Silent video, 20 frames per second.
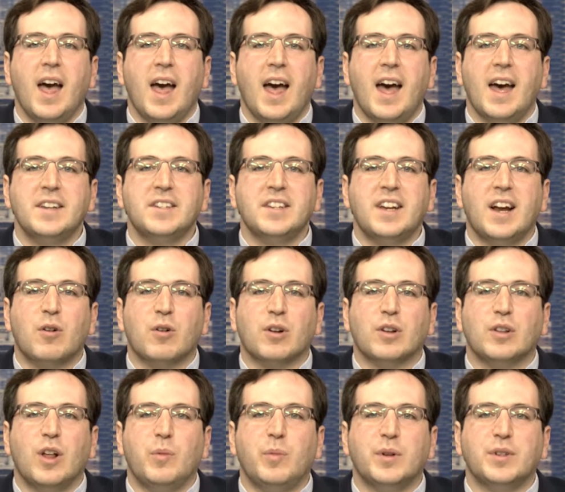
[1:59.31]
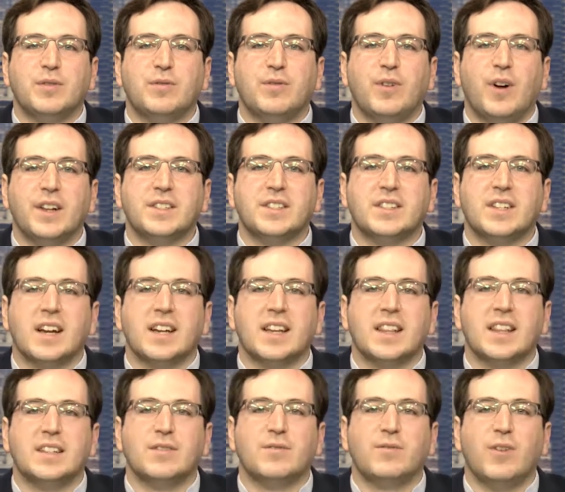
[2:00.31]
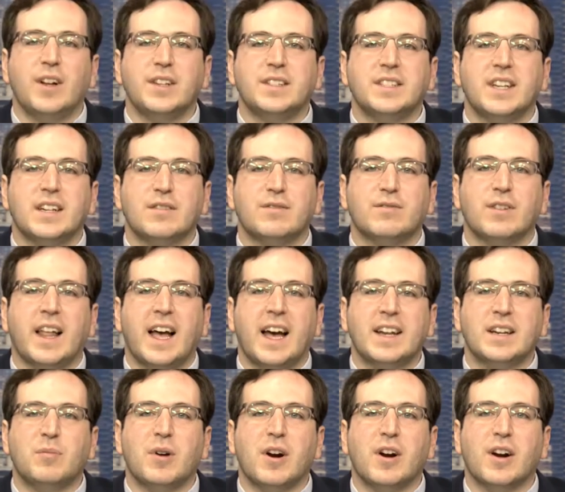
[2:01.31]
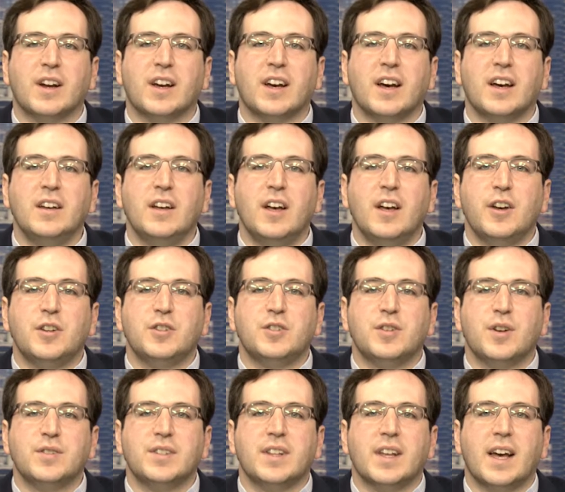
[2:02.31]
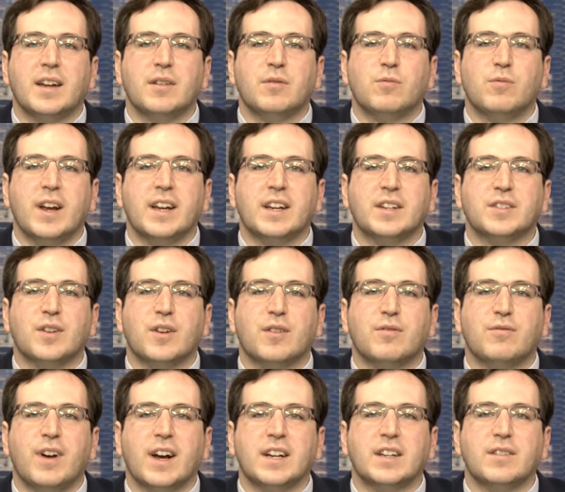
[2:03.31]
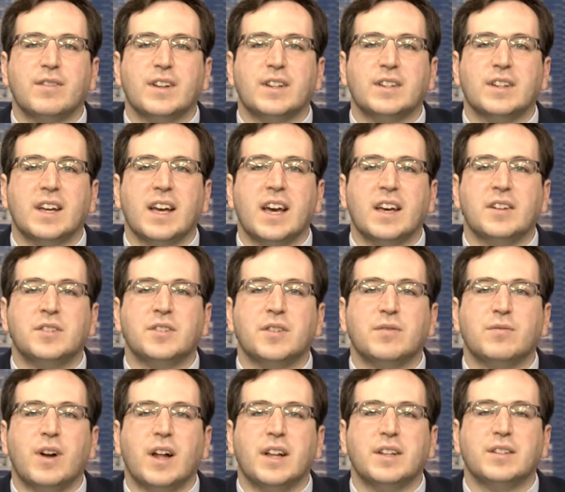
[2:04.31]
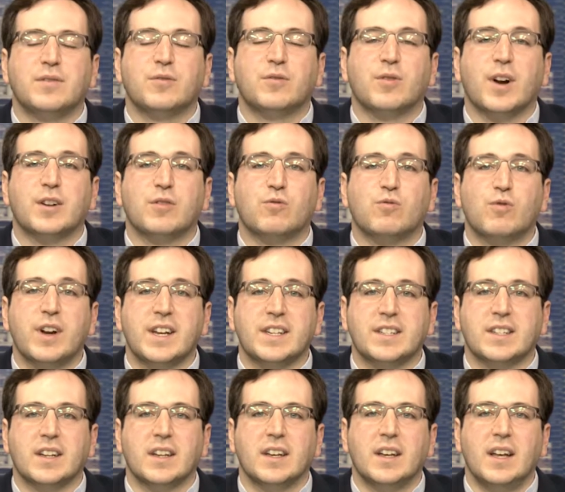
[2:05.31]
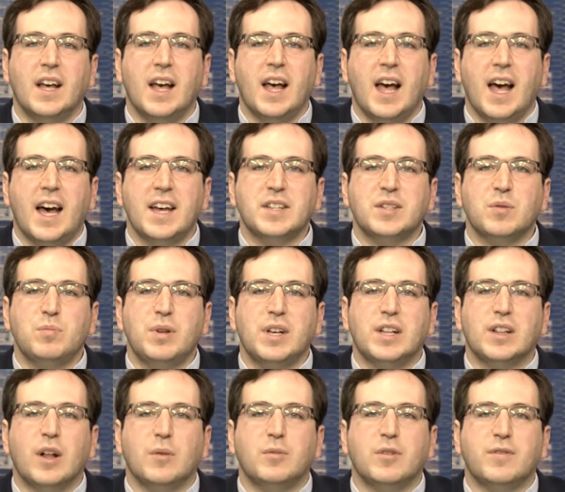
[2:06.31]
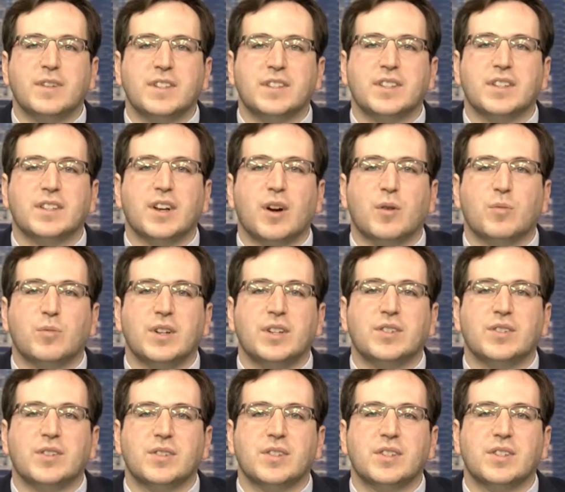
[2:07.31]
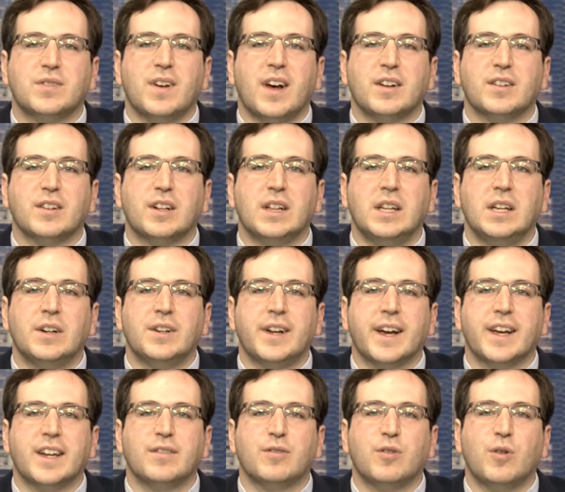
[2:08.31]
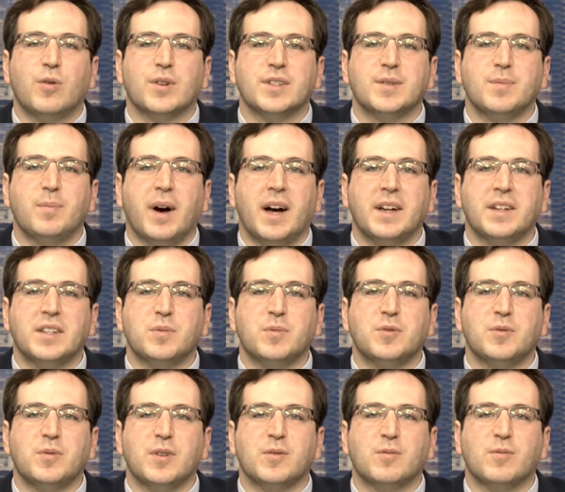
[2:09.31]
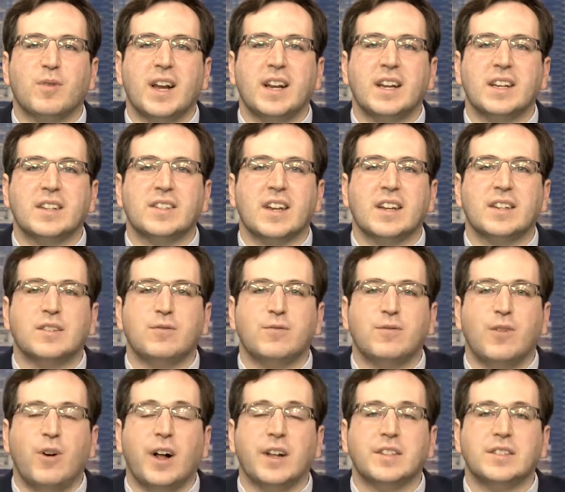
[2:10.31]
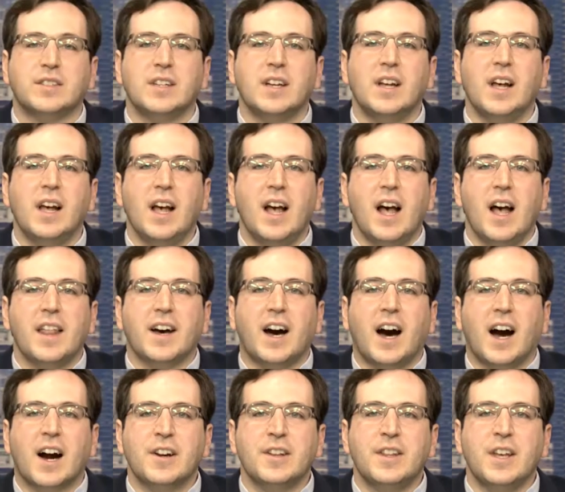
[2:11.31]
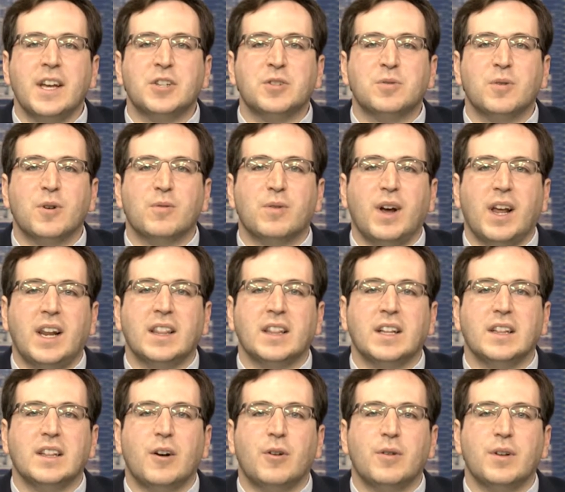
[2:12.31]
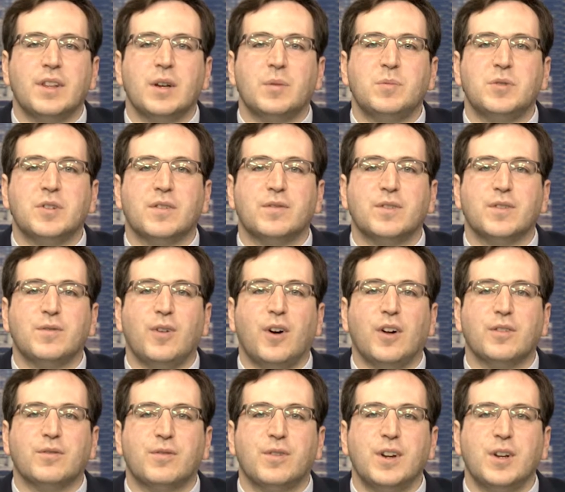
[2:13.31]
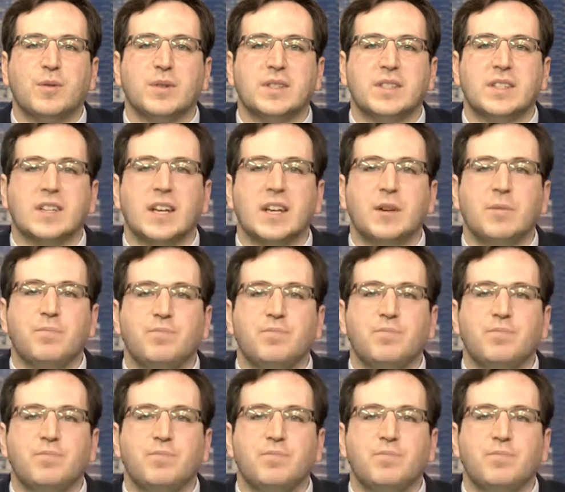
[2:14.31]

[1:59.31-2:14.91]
As in our global default study, the default data for Latin America shows that ratings are effective indicators of relative credit risk. S&P Global Fixed Income Research has found a clear negative correspondence between ratings and defaults. The higher the issuer rating, the lower the observed default frequency.